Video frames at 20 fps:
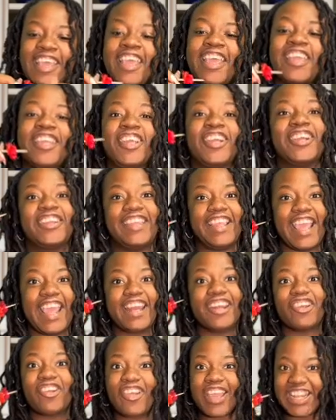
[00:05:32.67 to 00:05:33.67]
You're then
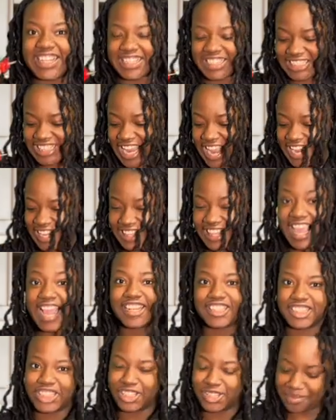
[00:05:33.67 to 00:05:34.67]
going to take that
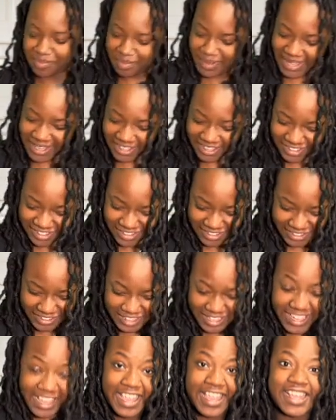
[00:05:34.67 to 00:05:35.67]
toothpick,
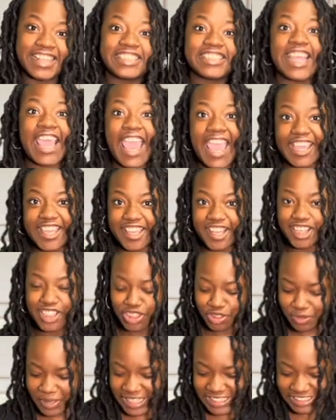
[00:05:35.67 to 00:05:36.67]
take your
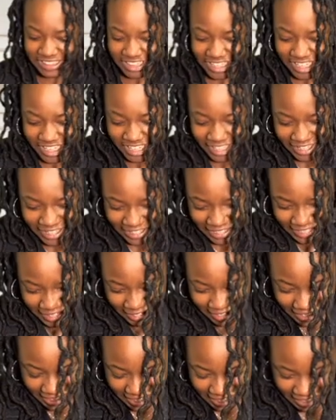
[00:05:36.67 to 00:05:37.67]
Twizzler,
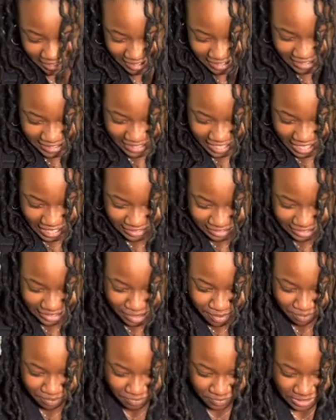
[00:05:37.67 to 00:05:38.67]
and connect
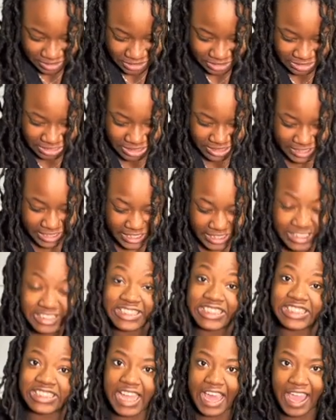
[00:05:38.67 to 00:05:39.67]
them to each
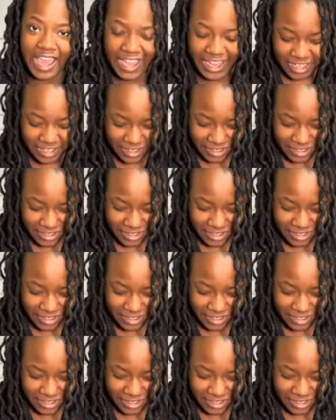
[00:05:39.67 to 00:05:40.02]
side.